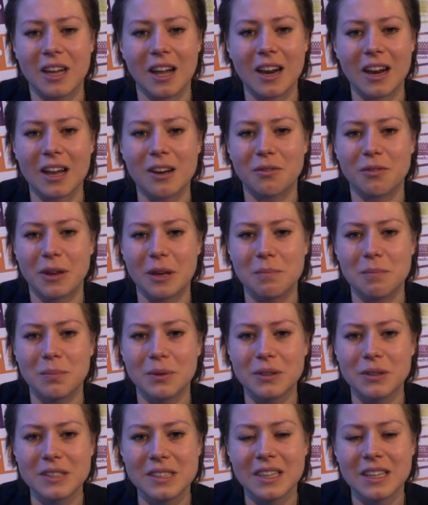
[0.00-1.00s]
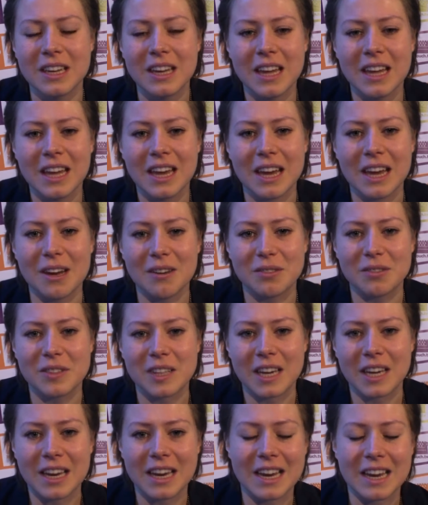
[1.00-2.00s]
a lot of input if
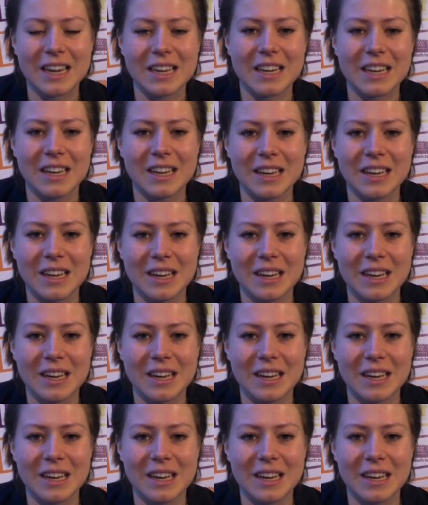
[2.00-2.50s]
they